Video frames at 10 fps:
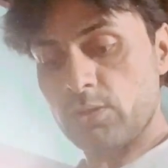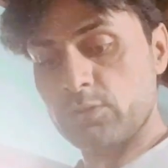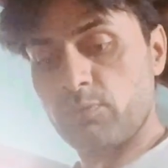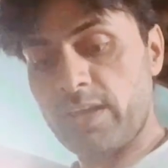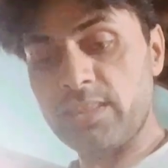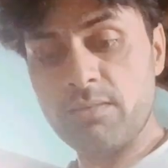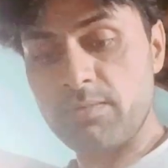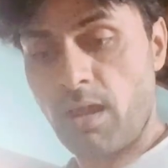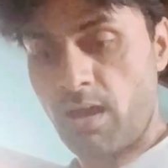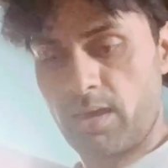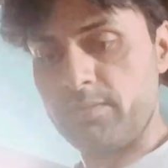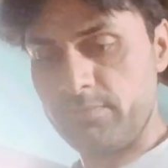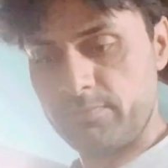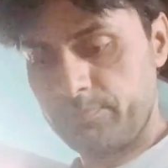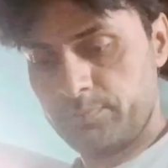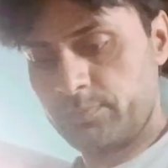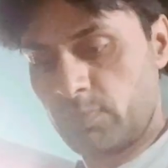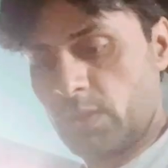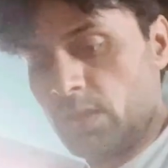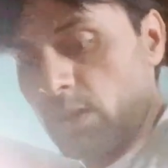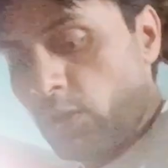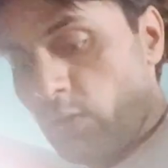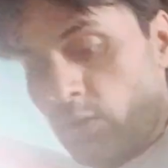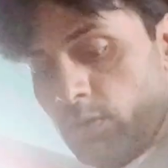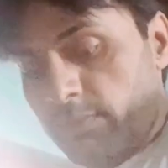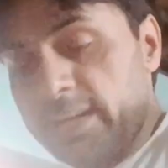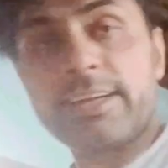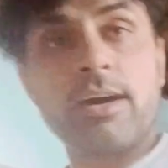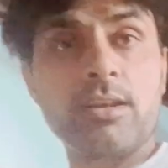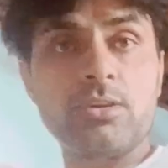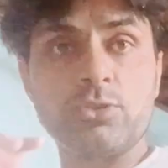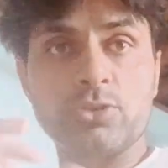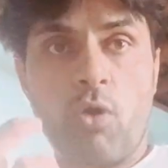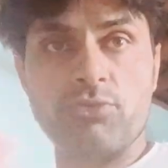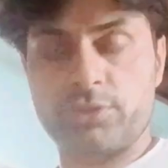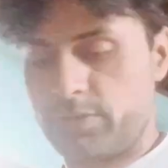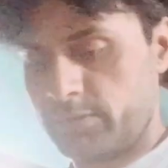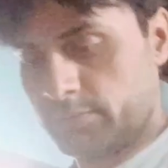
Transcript: So when the flour will turn soft,